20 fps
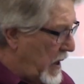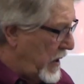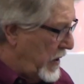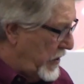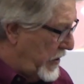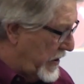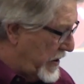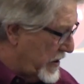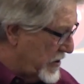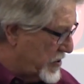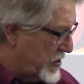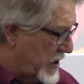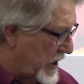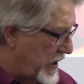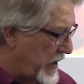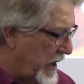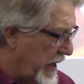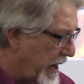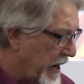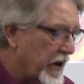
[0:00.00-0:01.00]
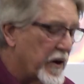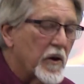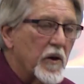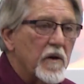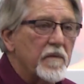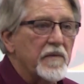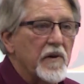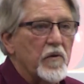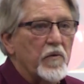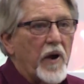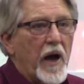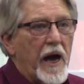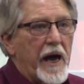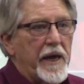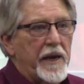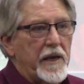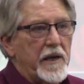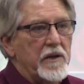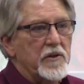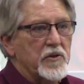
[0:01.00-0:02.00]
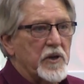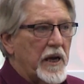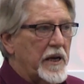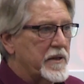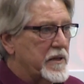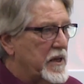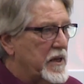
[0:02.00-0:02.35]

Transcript: You can see the heirloom varieties at